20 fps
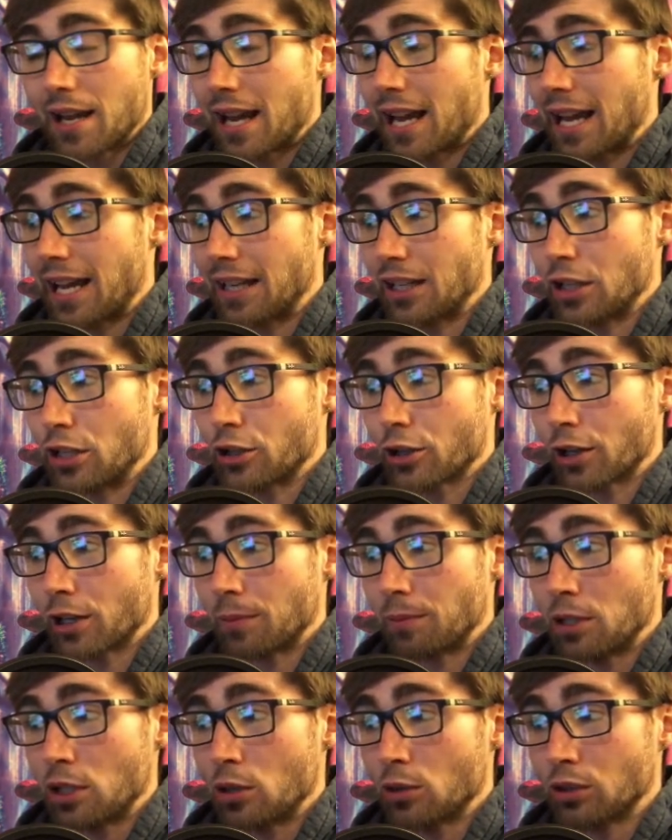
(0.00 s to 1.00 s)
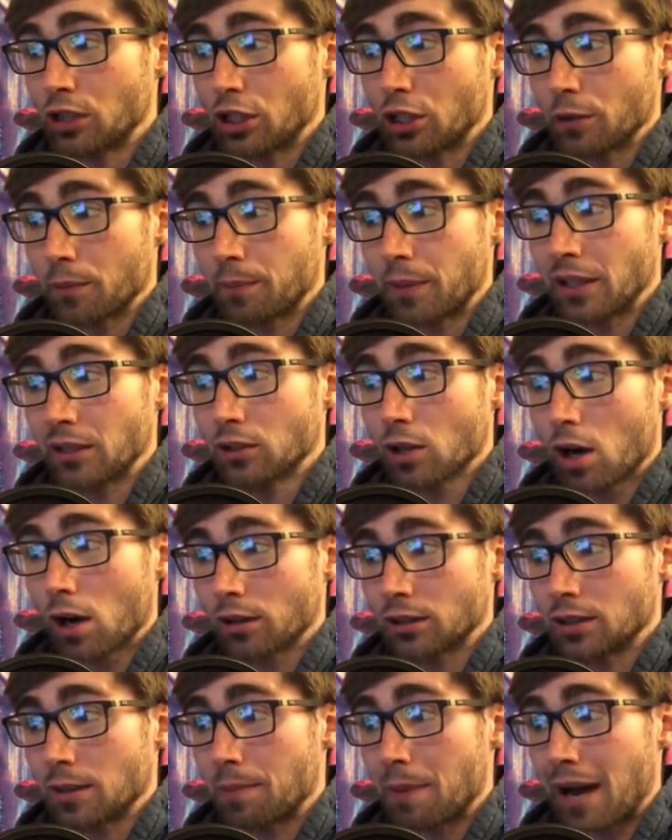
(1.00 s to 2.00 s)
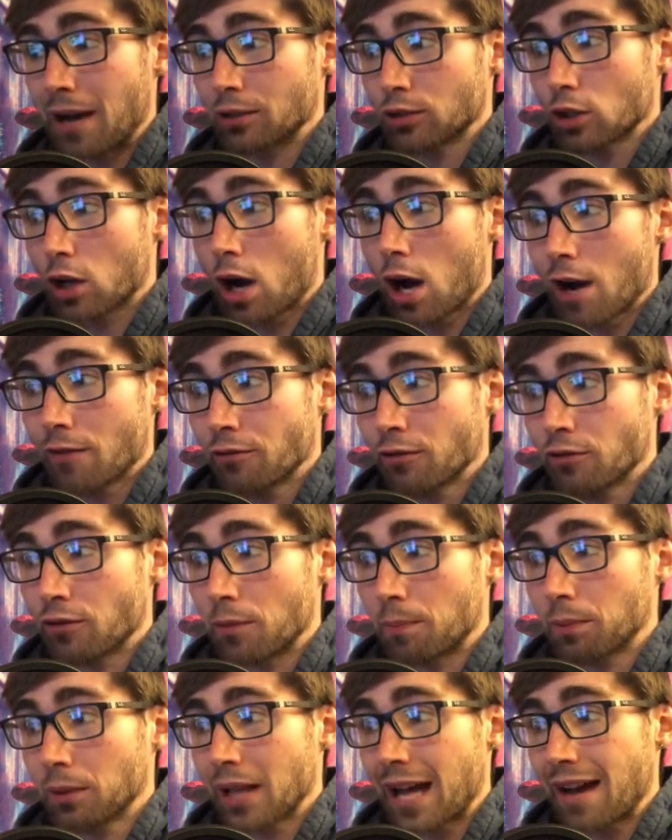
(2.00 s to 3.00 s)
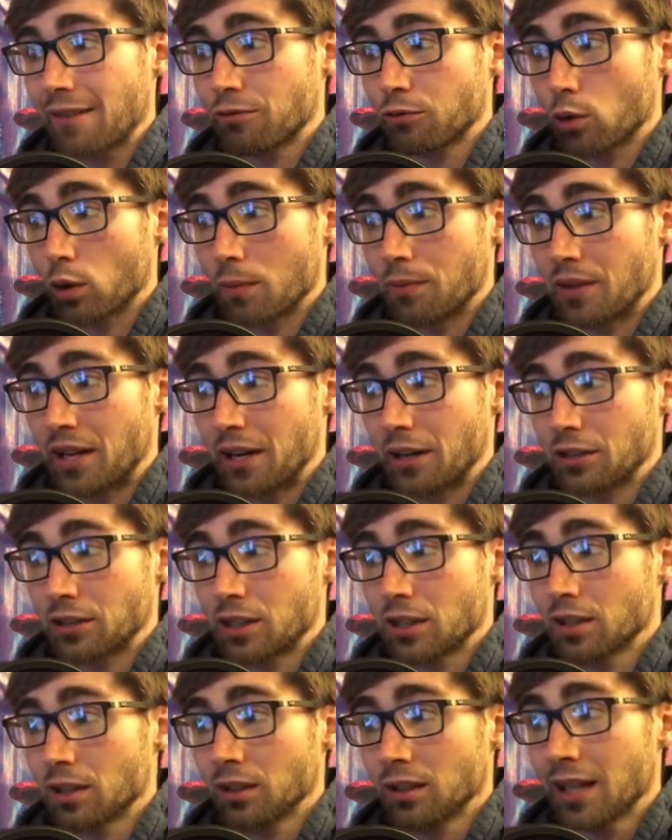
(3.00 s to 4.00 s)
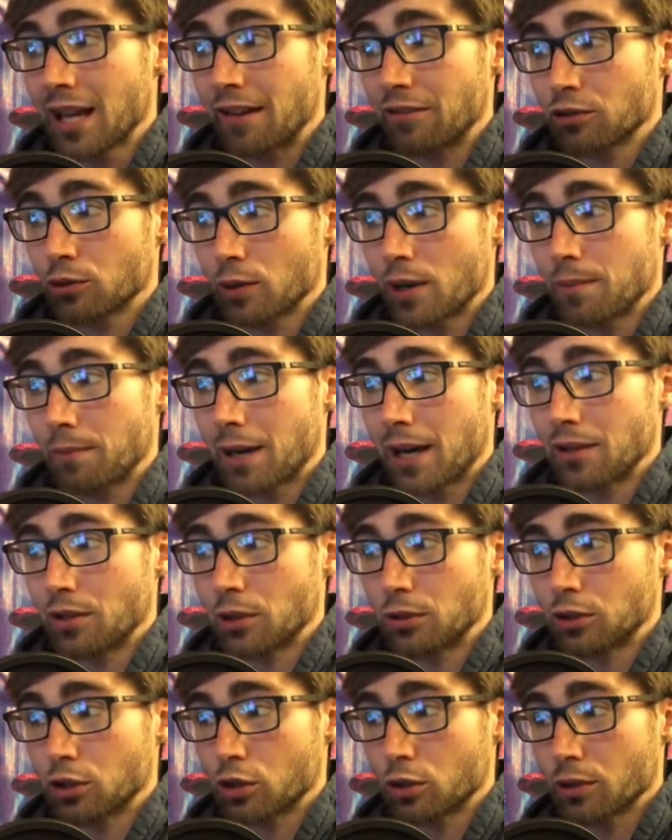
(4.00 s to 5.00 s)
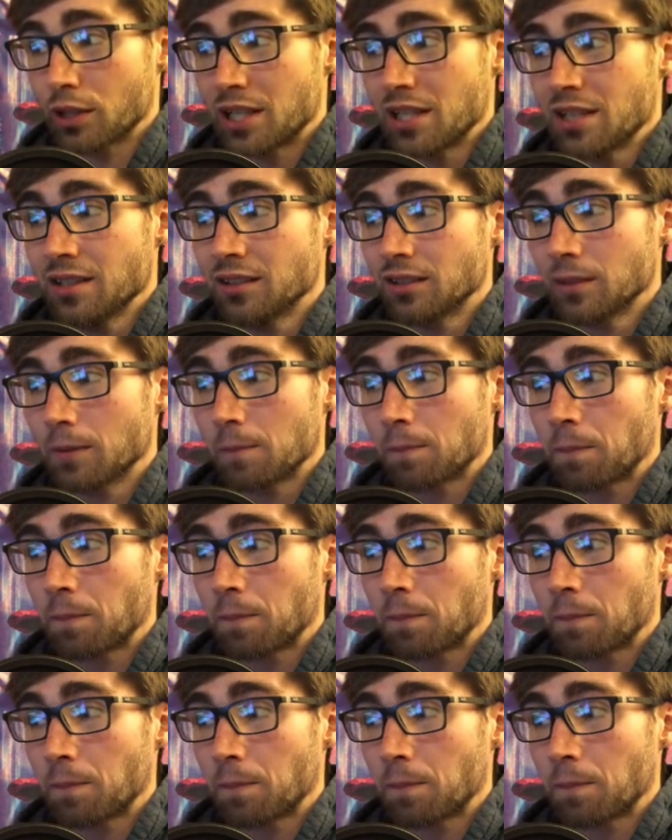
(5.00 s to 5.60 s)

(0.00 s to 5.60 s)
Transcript: And you're going to be using your big dog to bounce off of the platform there to the left, right by those trees.